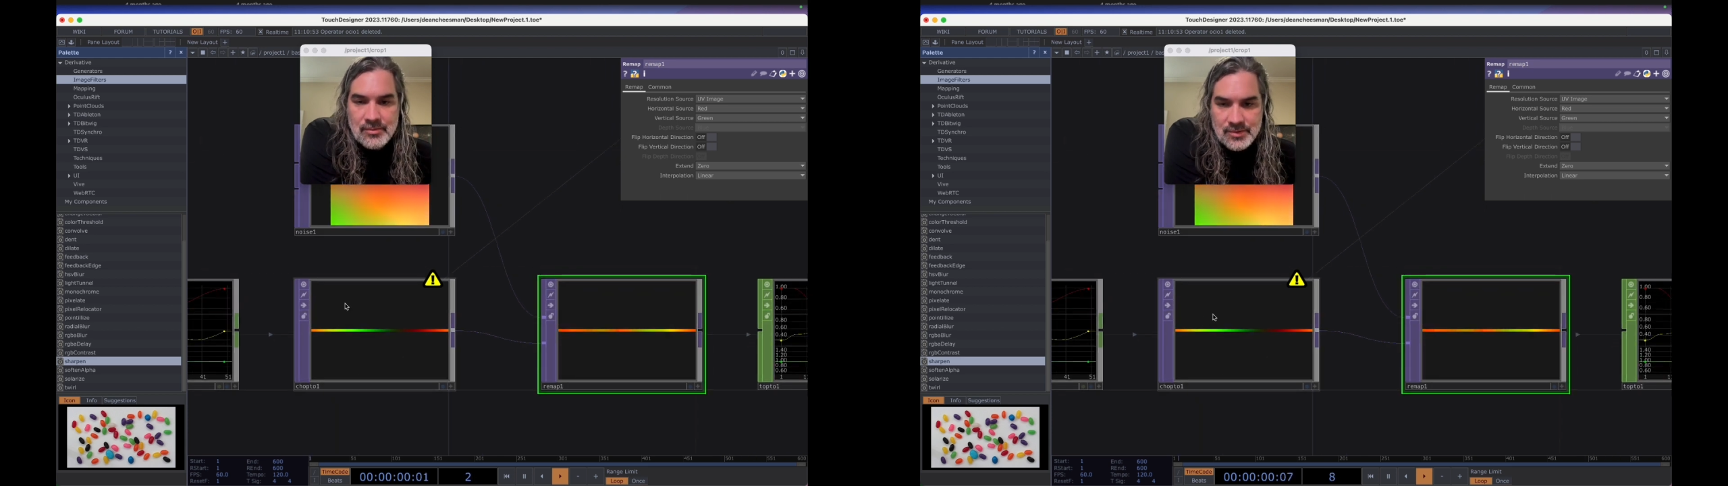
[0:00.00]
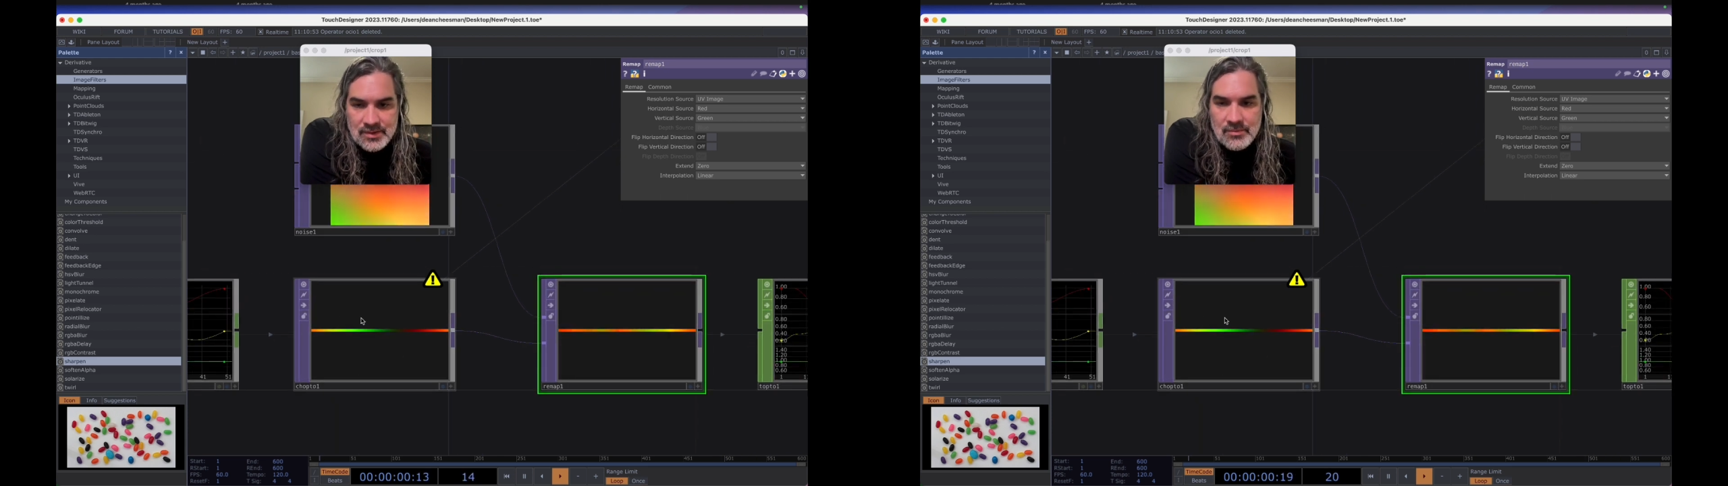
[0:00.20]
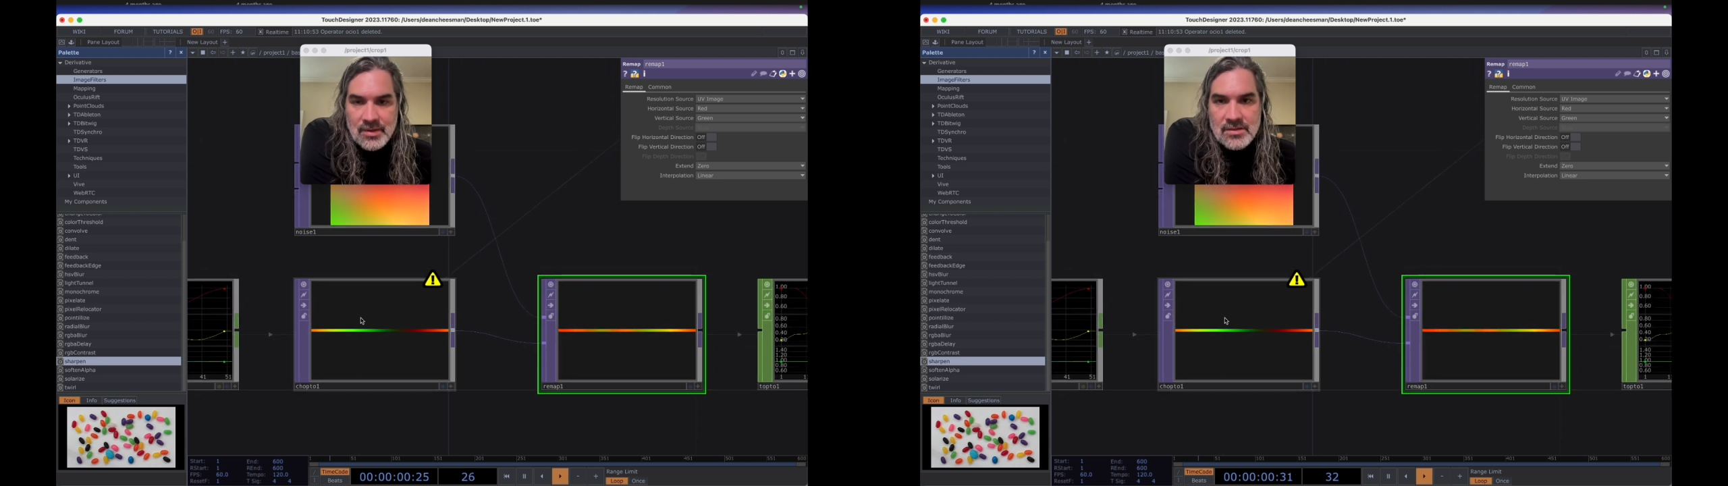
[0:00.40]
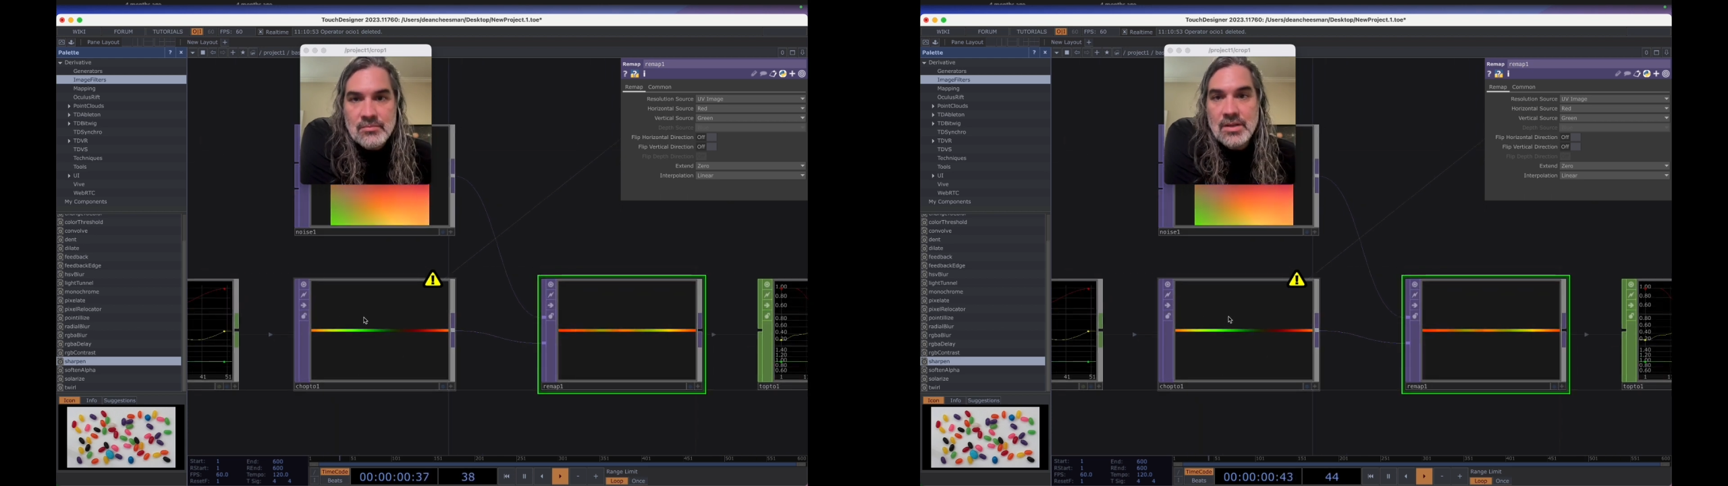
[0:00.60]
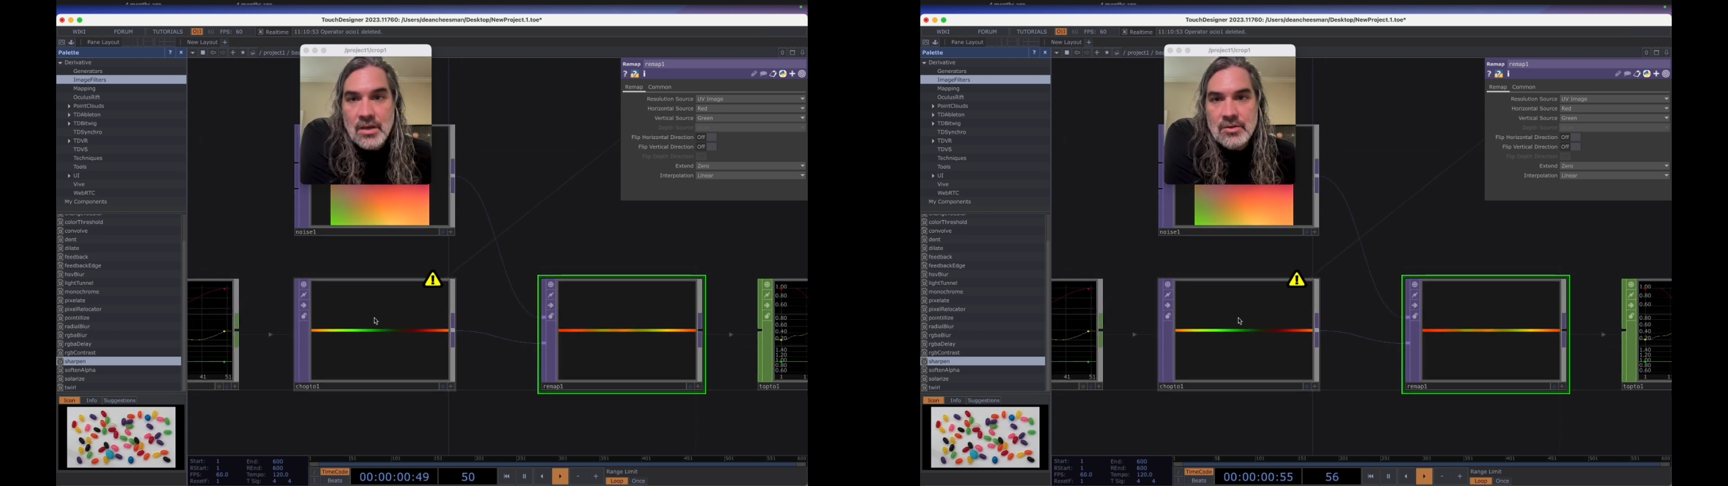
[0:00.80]
which is meant to
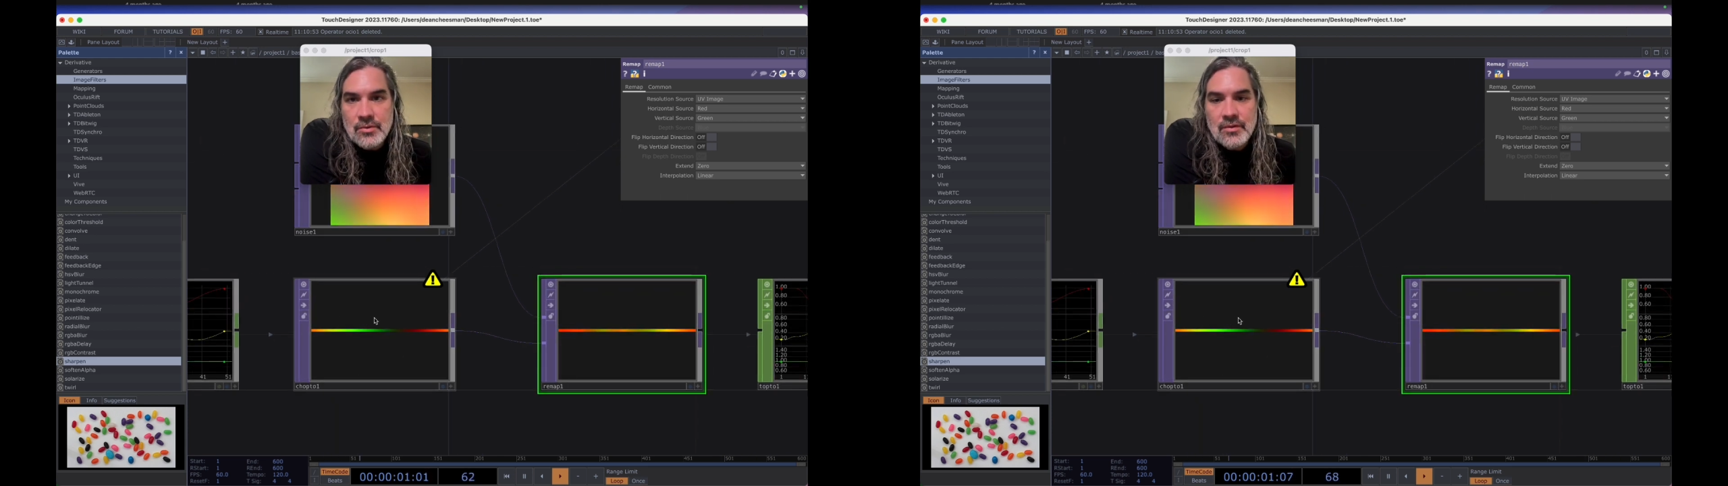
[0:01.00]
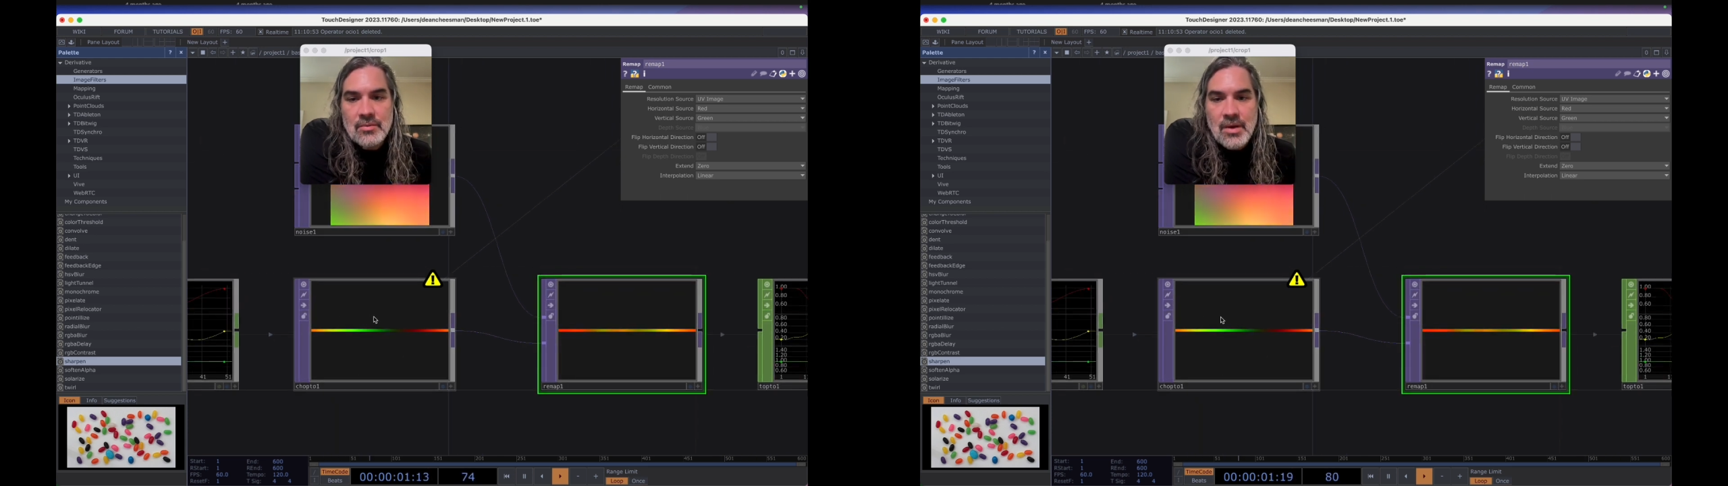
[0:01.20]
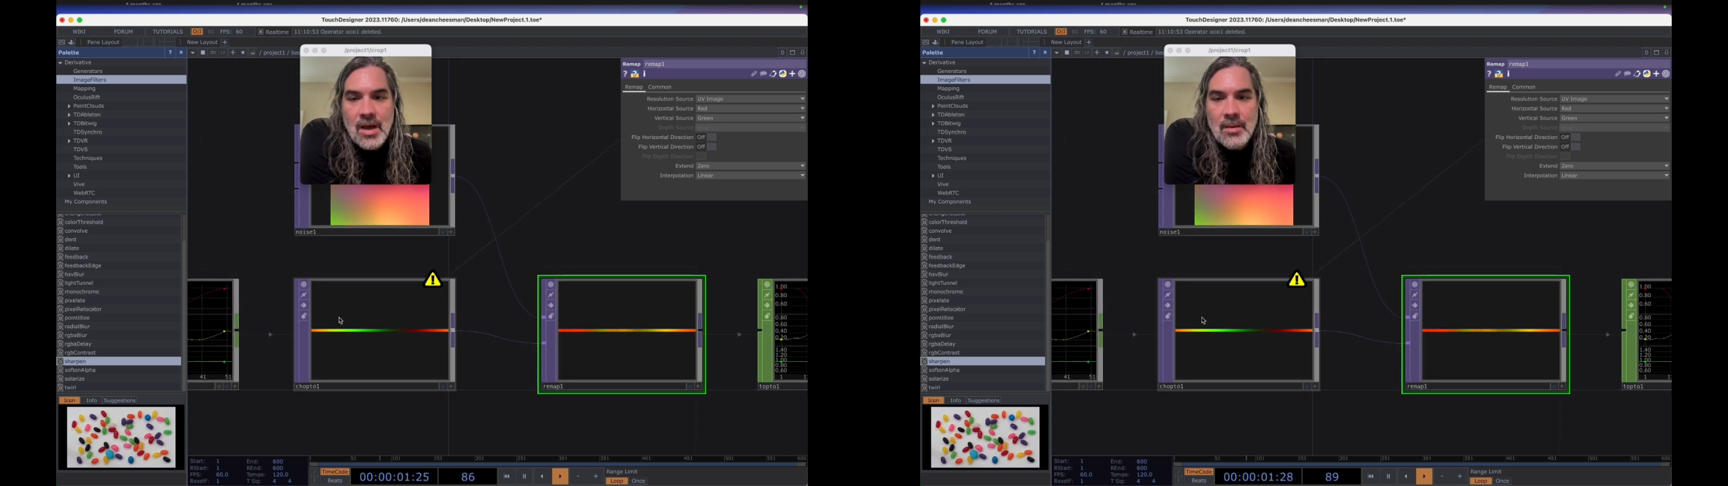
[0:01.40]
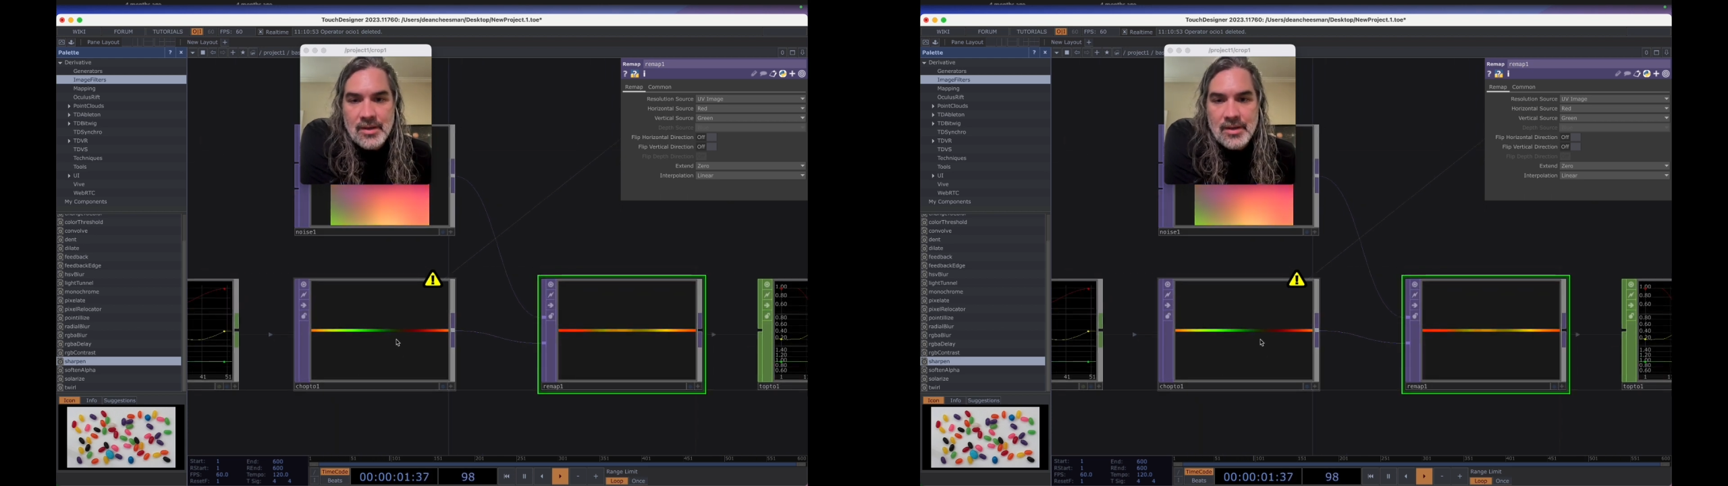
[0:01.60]
be a UV map,